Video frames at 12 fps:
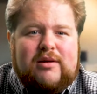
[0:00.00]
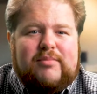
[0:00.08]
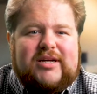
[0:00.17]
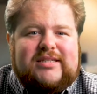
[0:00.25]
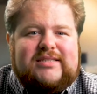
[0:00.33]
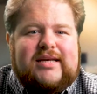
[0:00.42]

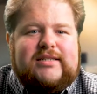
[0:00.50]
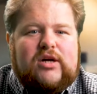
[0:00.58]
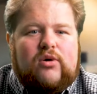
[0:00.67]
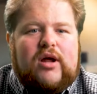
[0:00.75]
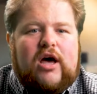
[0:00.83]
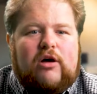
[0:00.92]
because they
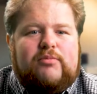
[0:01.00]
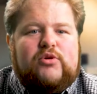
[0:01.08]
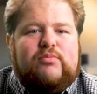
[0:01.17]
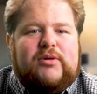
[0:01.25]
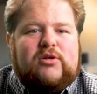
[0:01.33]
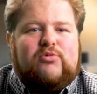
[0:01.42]
don't help
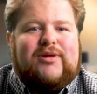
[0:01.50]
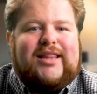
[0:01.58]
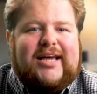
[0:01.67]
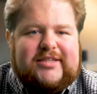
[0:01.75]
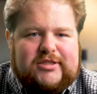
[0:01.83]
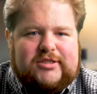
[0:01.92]
you build
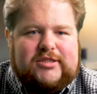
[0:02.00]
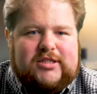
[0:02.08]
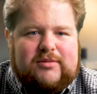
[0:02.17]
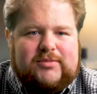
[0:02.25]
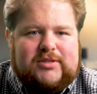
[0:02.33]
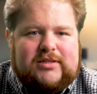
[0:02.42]

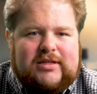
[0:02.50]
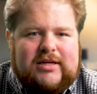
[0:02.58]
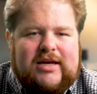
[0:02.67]
relationships.